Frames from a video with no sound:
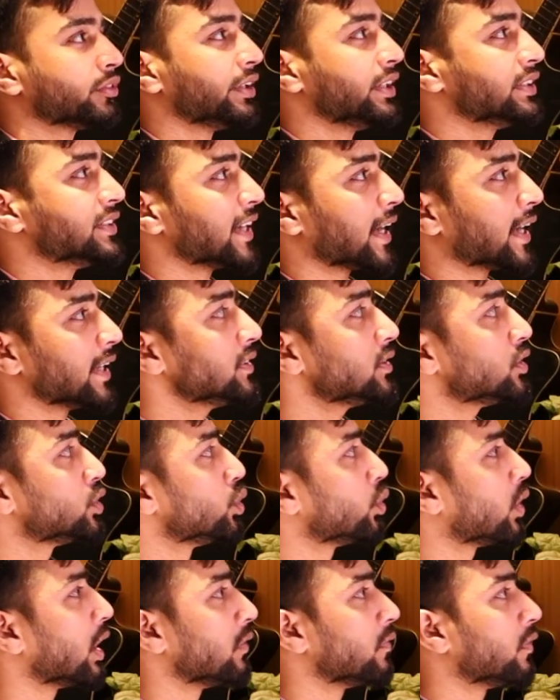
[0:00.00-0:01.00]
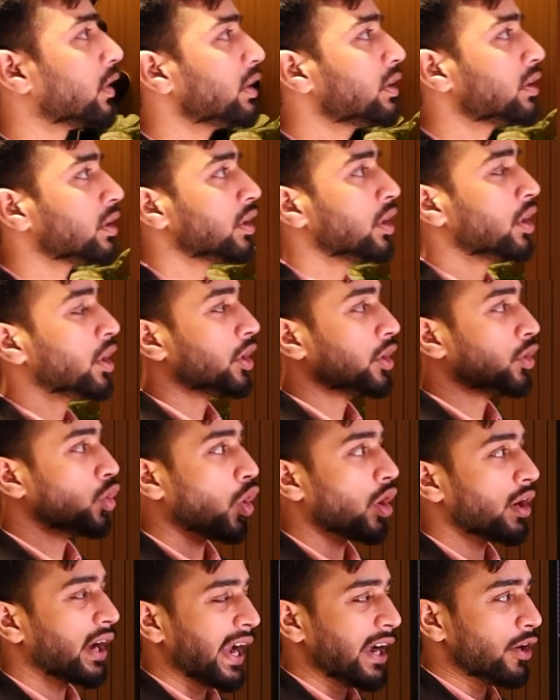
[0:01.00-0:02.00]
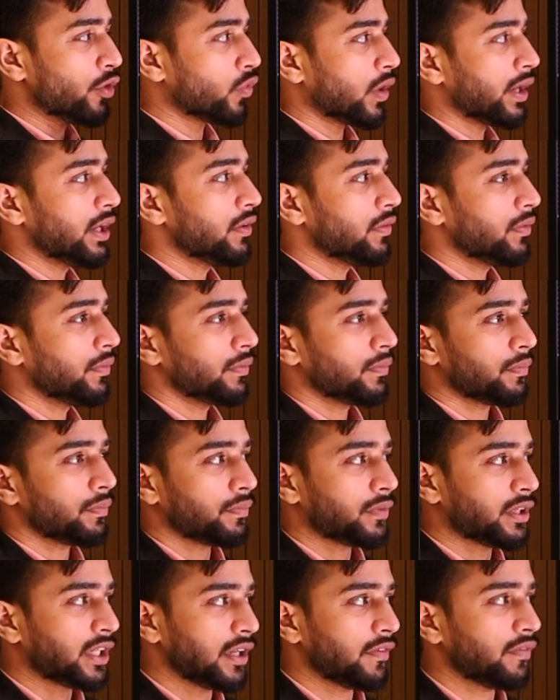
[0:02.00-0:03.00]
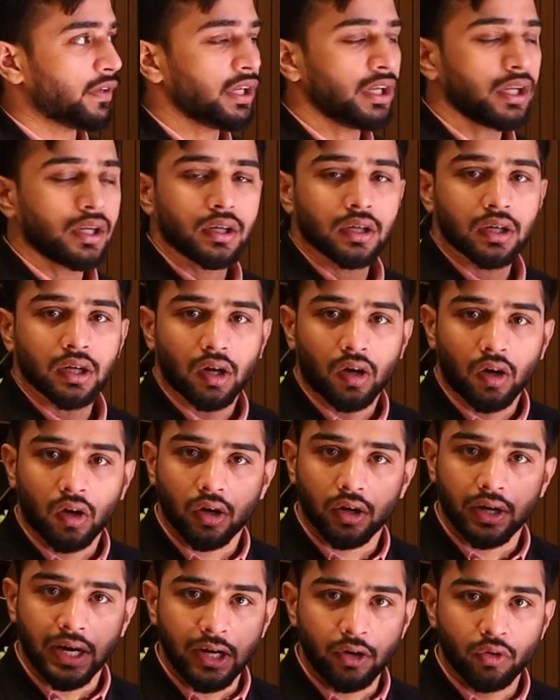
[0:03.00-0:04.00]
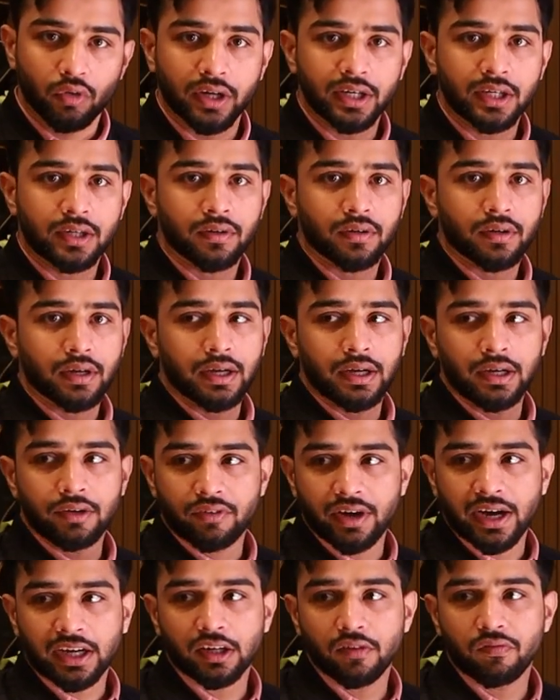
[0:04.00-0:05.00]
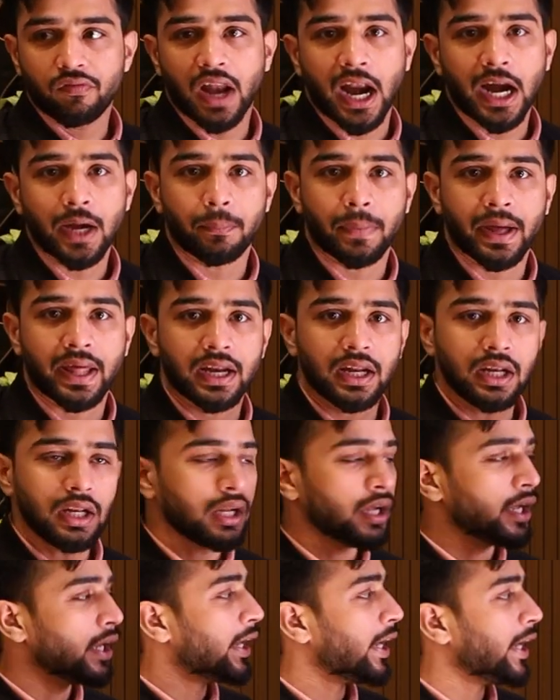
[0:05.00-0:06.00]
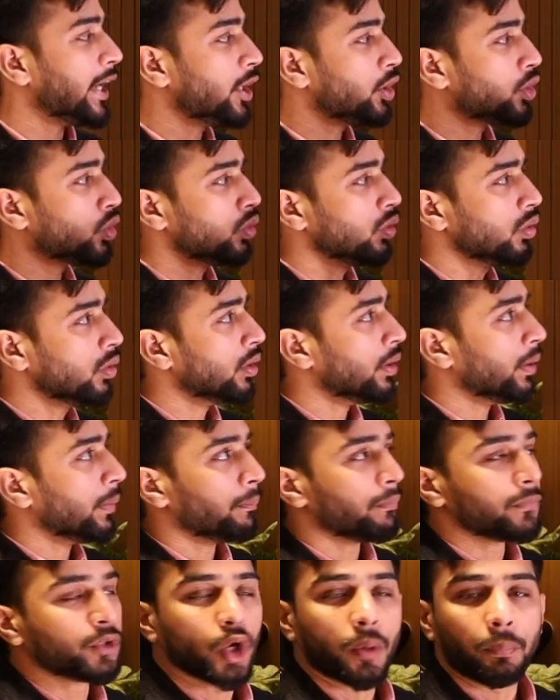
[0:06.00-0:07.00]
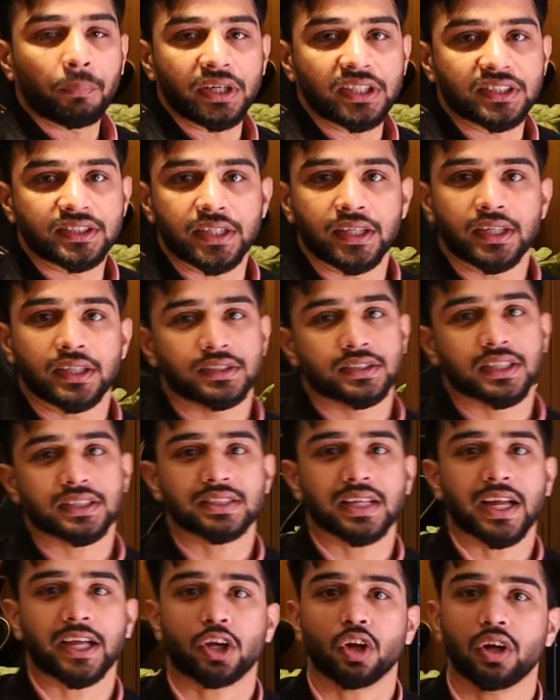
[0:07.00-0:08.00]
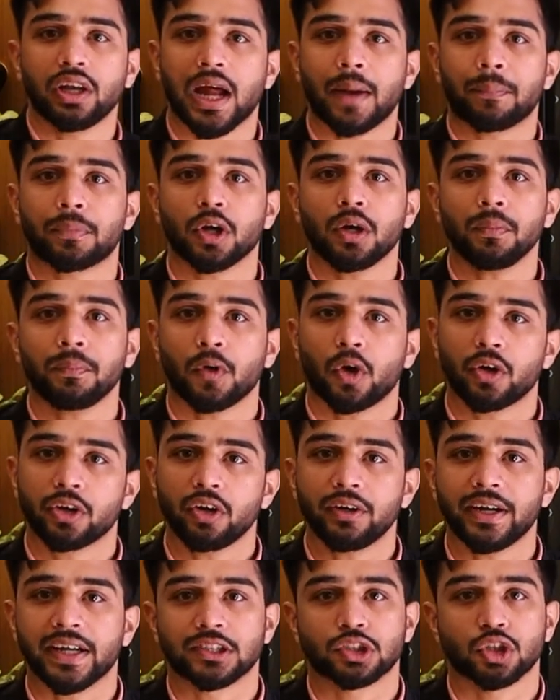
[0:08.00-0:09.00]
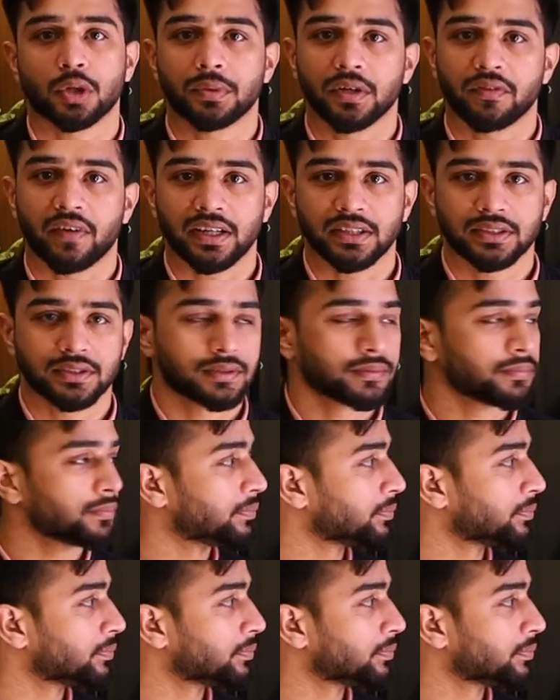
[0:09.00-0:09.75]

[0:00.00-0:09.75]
3 seconds to convert your Android TV or Android interactive flat panel into your PC, just like your laptop or your desktop device.